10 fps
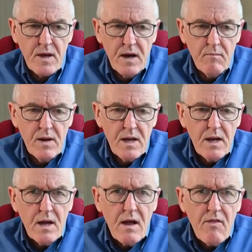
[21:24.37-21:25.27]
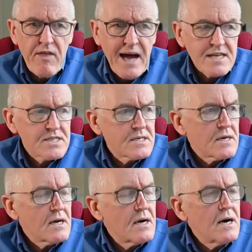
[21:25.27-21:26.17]

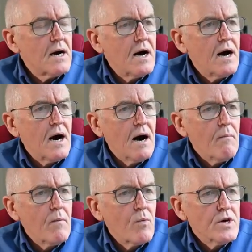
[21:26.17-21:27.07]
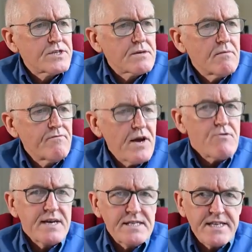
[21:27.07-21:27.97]
that was
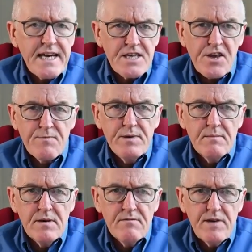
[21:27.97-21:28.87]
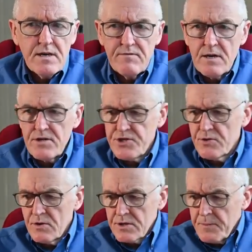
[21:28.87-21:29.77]
very intense, but very, very
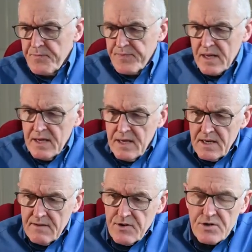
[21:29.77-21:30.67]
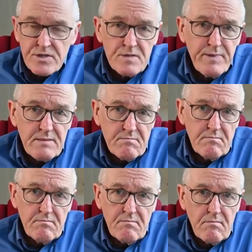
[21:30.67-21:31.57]
short. And of course, there's been
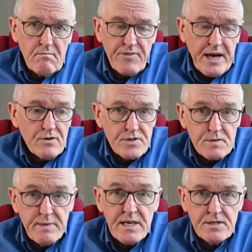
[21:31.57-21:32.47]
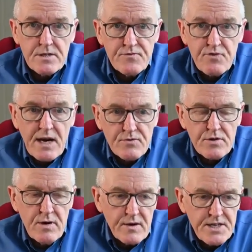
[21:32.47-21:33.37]
thousands, millions of
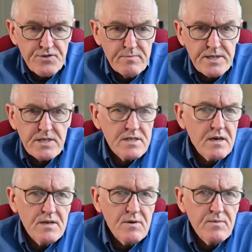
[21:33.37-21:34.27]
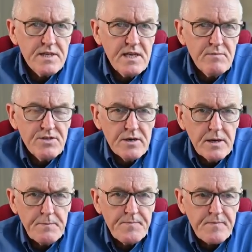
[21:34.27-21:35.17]
shrouds in our history, but this is the only one with an image
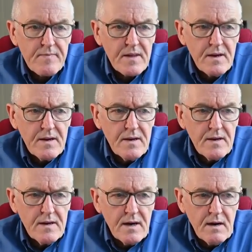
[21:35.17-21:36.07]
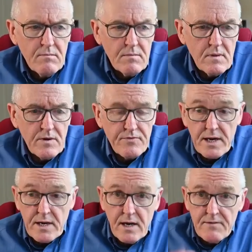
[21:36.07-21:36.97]
on it. I'm
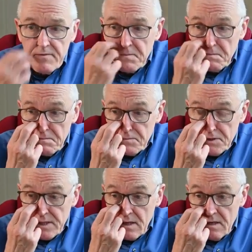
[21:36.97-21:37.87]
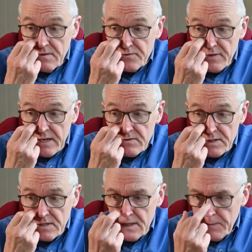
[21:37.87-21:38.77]
afraid I've seen a lot of
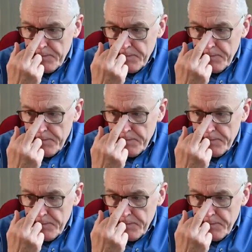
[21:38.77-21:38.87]
shrouds, and